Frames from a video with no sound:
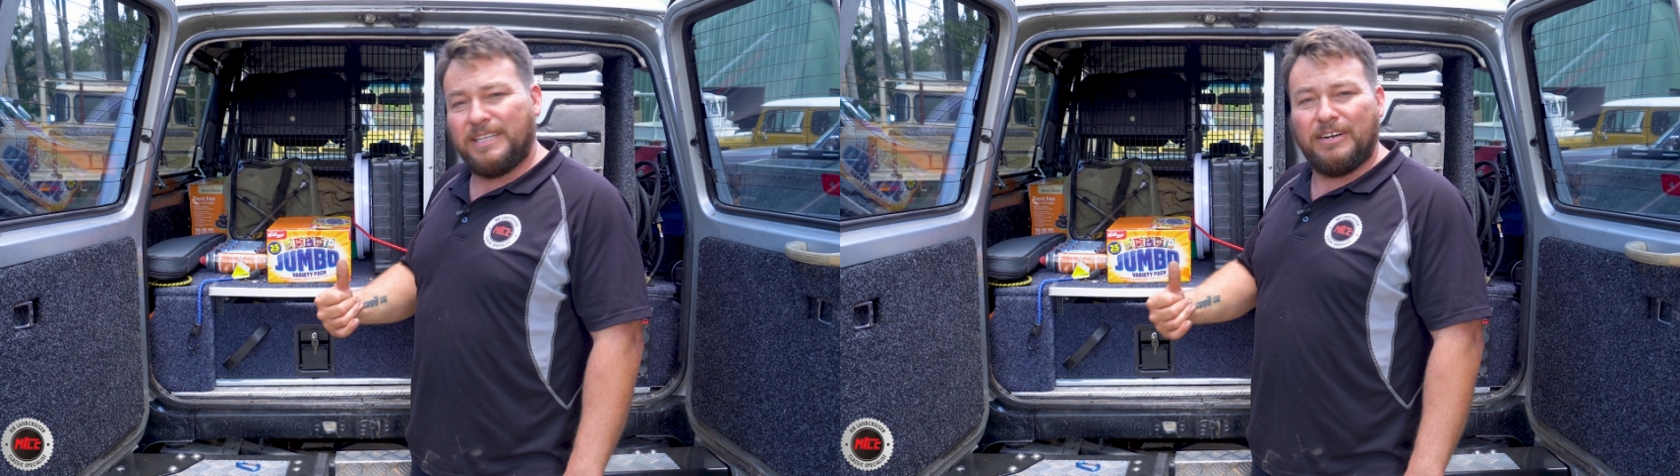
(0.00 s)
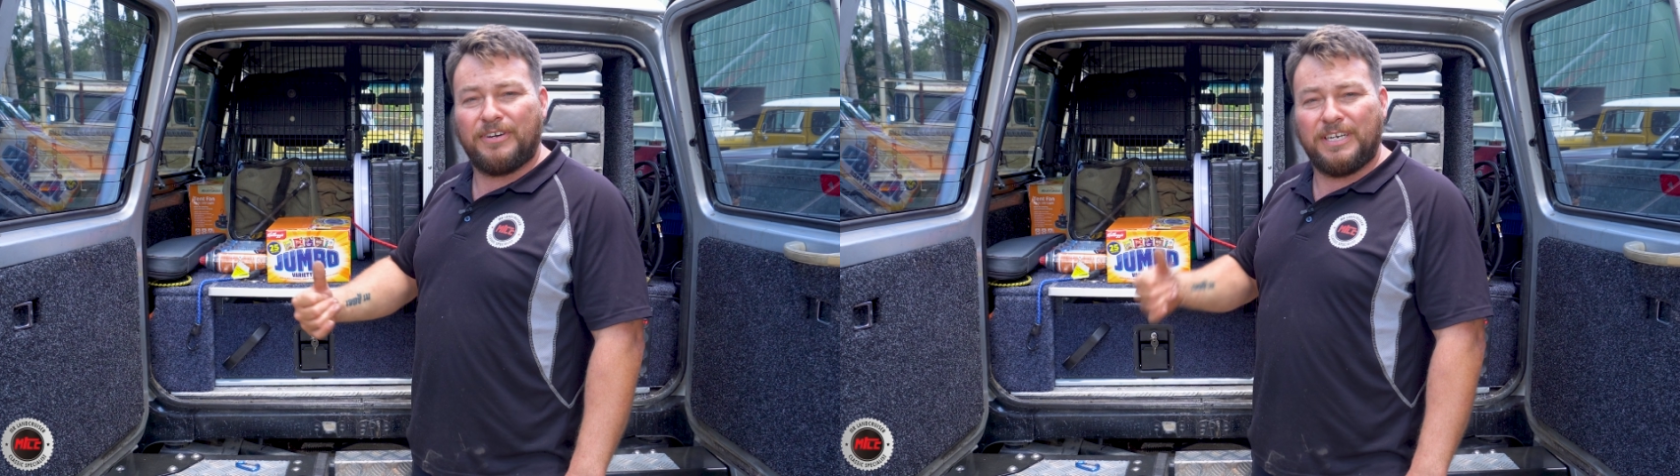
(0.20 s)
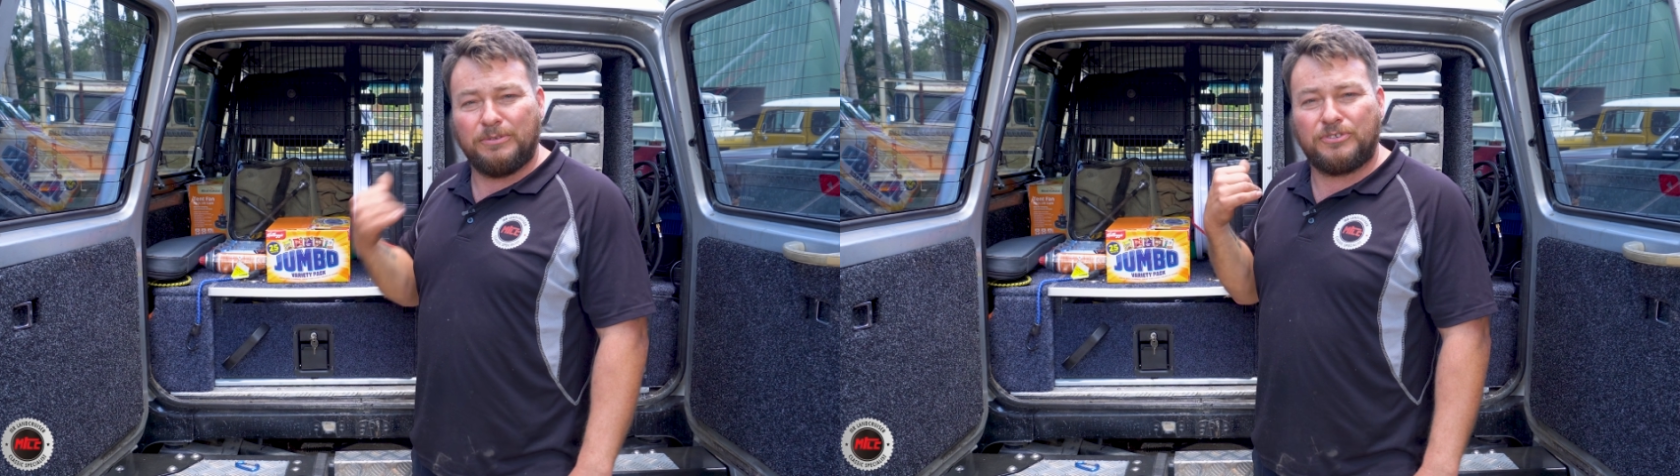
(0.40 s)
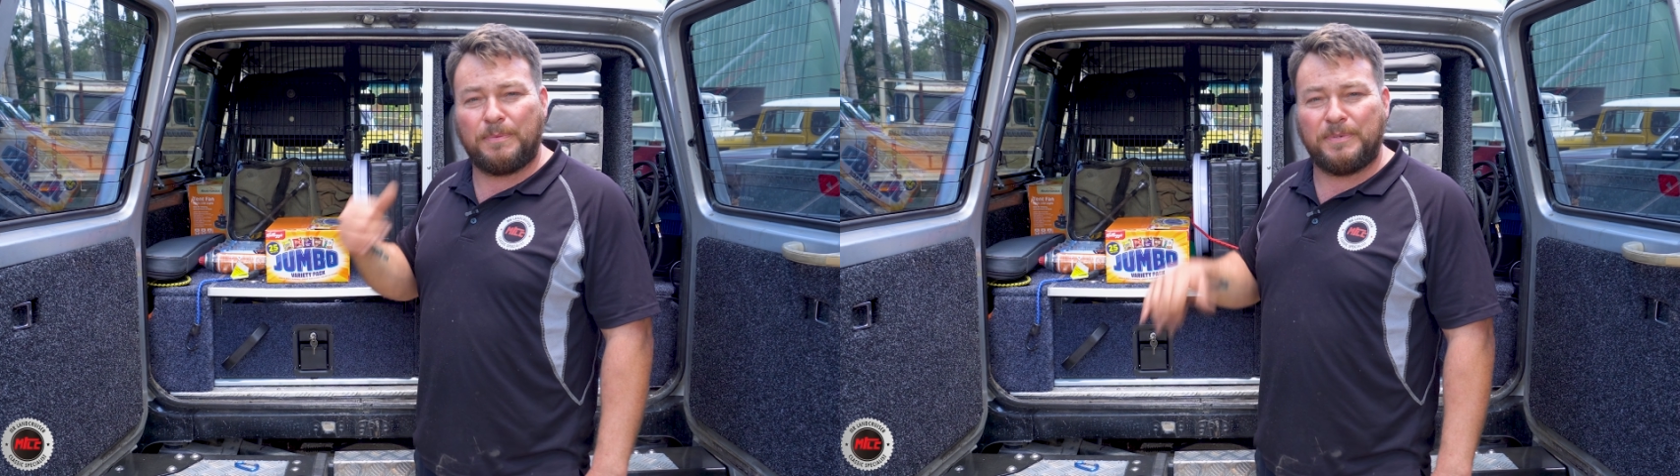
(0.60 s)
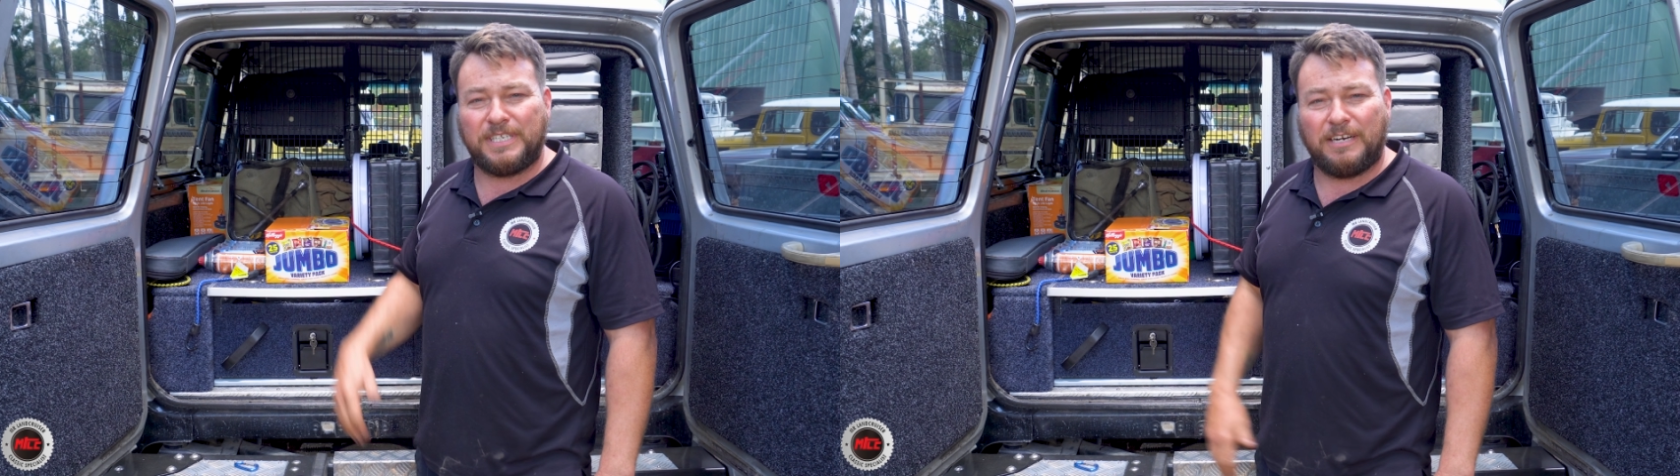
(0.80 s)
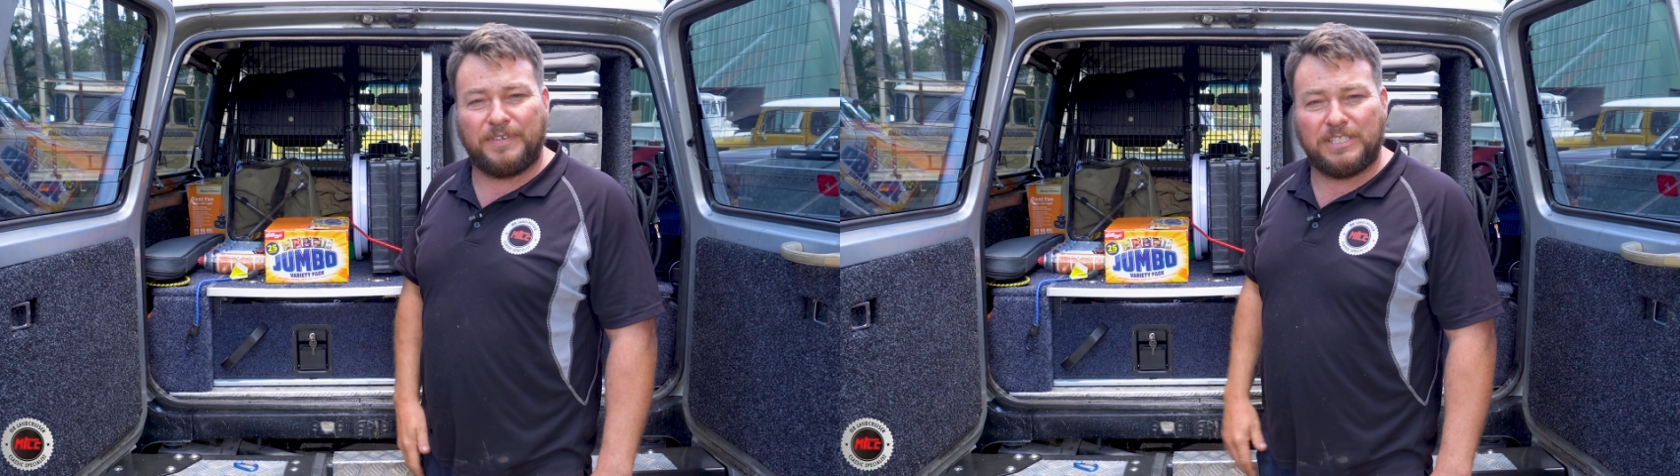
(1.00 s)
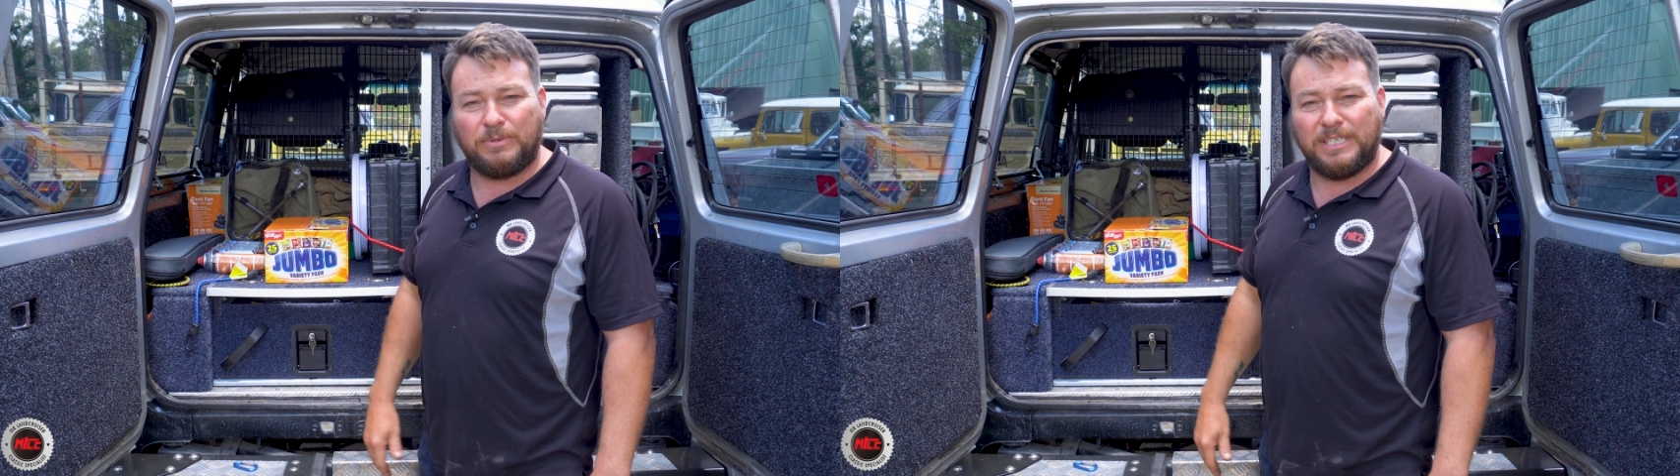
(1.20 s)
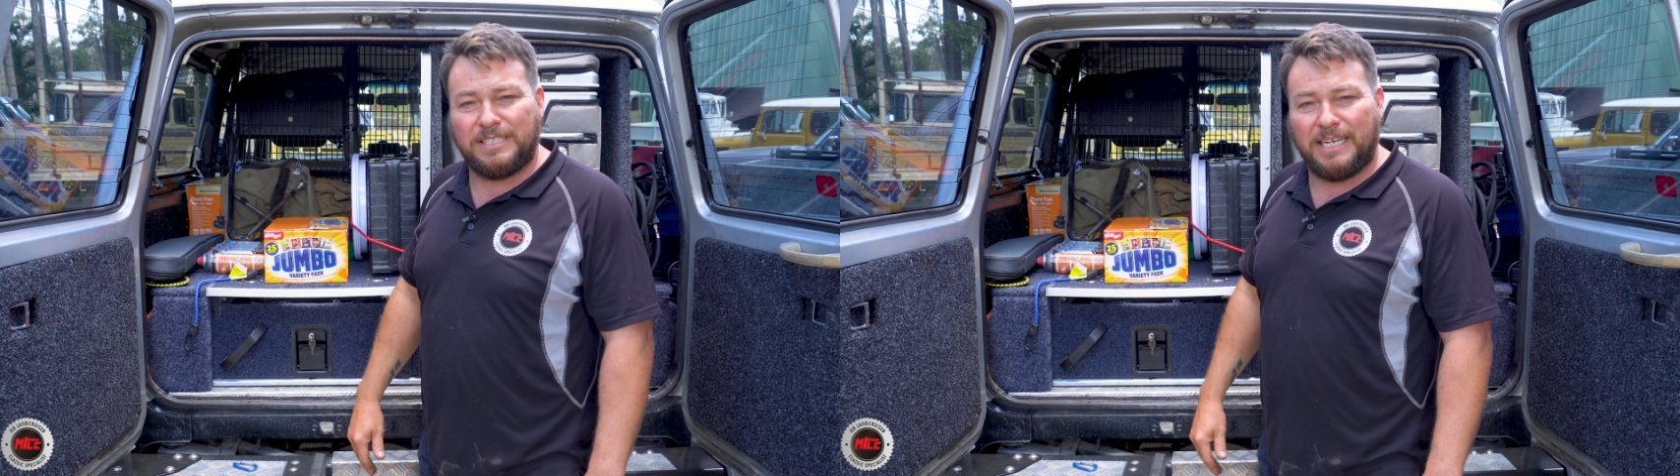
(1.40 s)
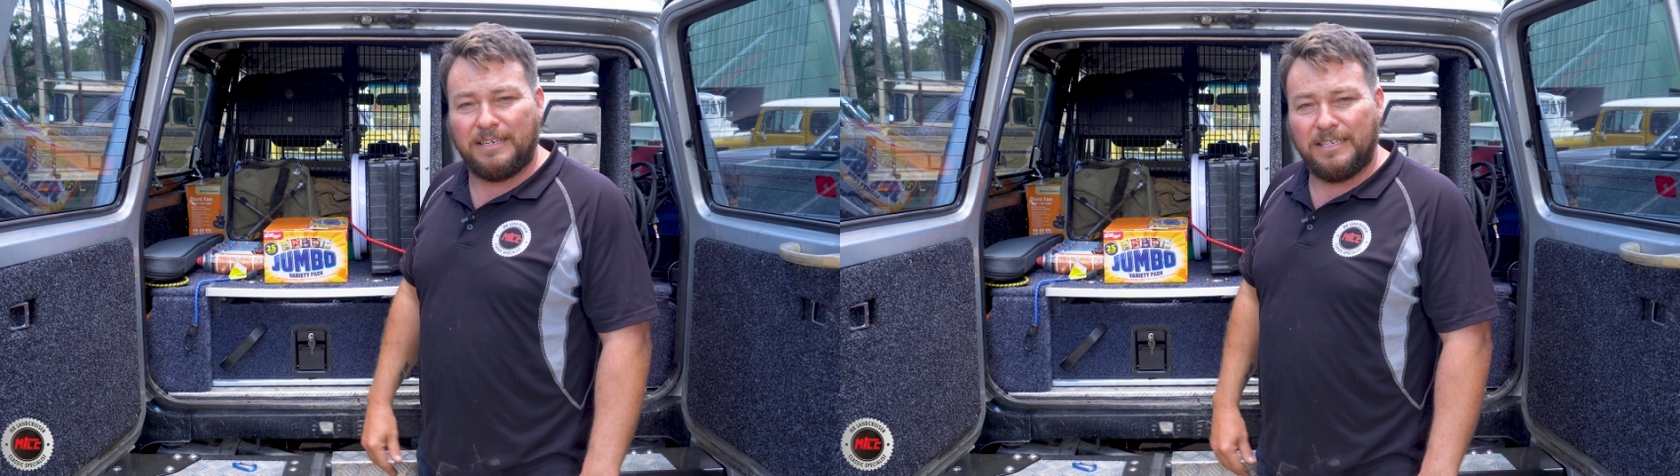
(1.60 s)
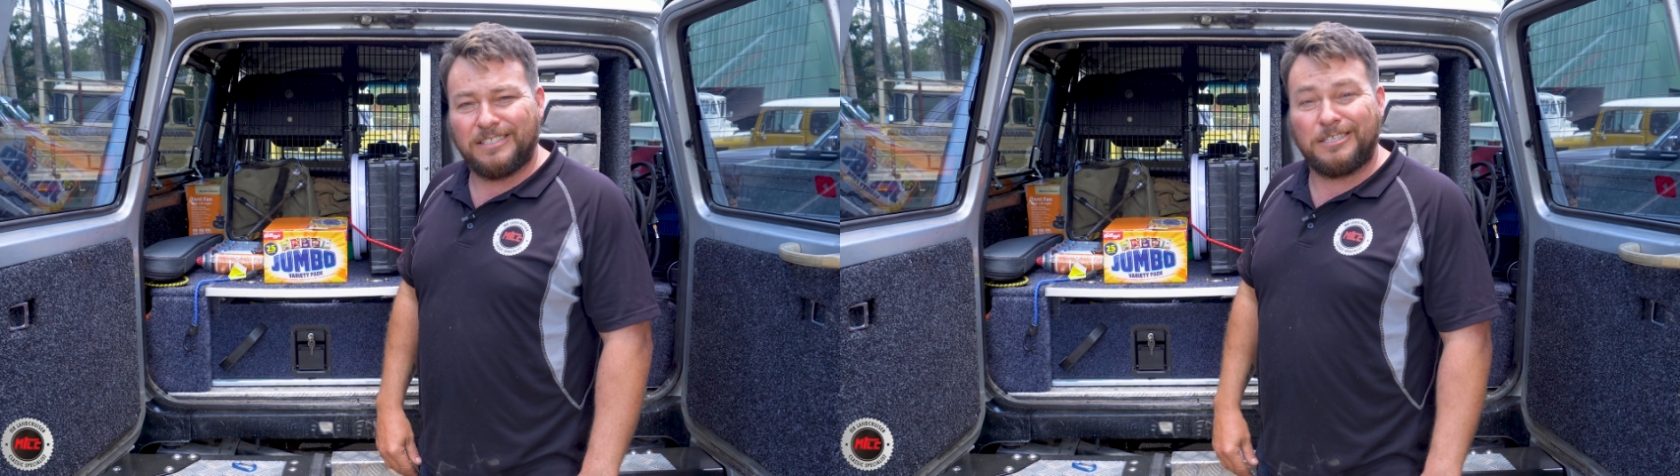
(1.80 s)
they're on a little trip in southeast
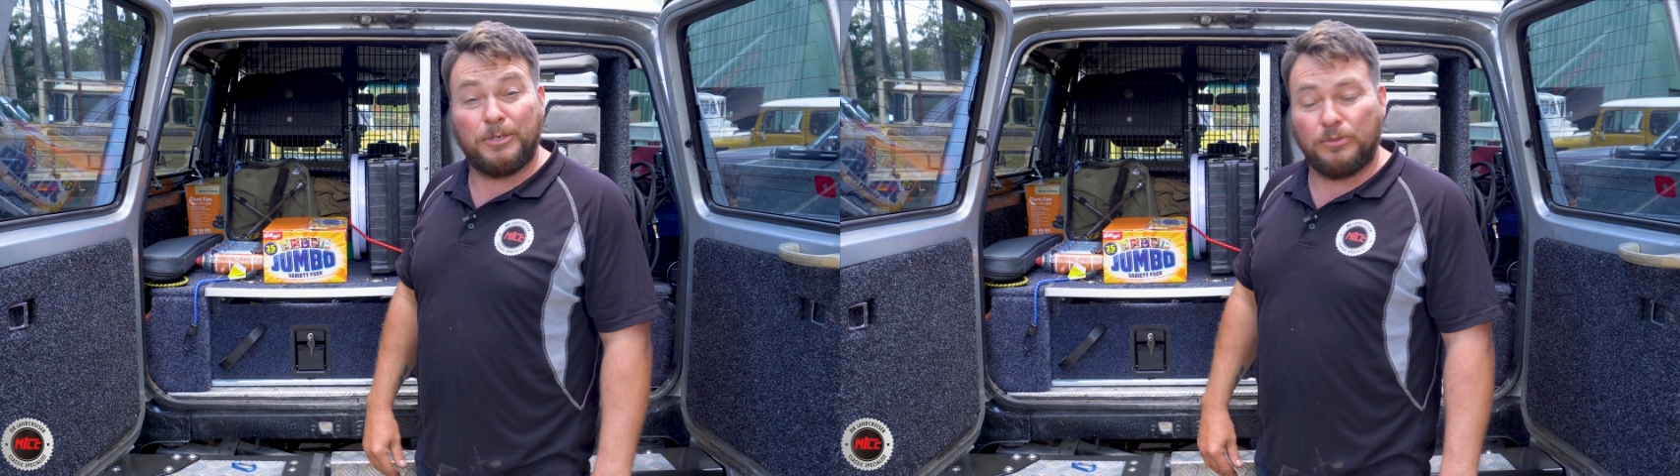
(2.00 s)
Queensland. It's going to be